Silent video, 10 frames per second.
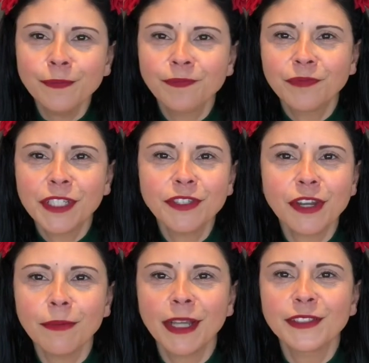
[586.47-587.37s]
These are
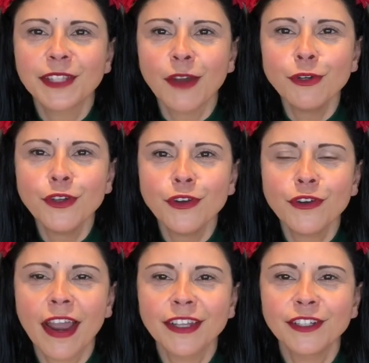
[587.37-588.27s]
my sourdough
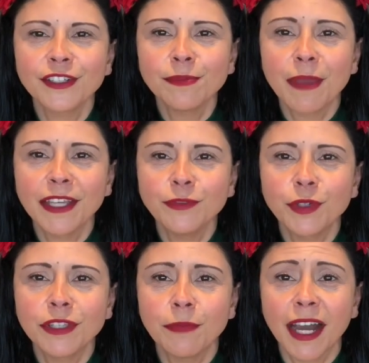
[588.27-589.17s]
crackers made
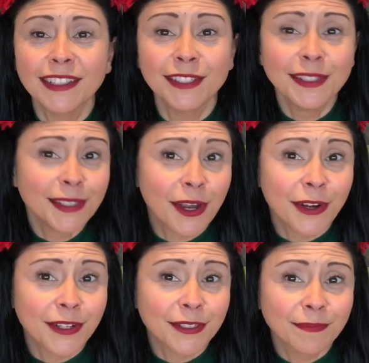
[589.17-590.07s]
with my discard.
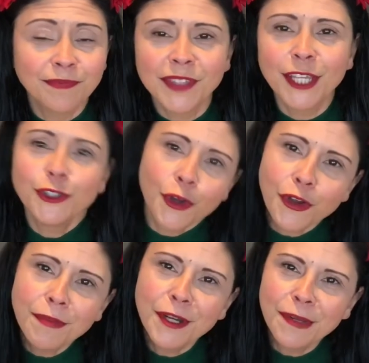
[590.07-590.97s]
Enjoy,
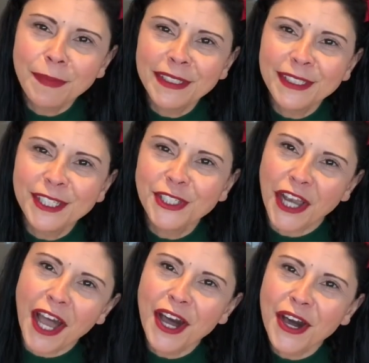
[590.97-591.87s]
bon appetit,
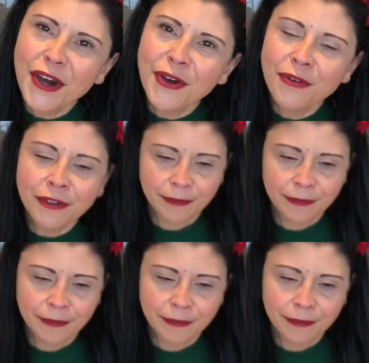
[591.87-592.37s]
ciao!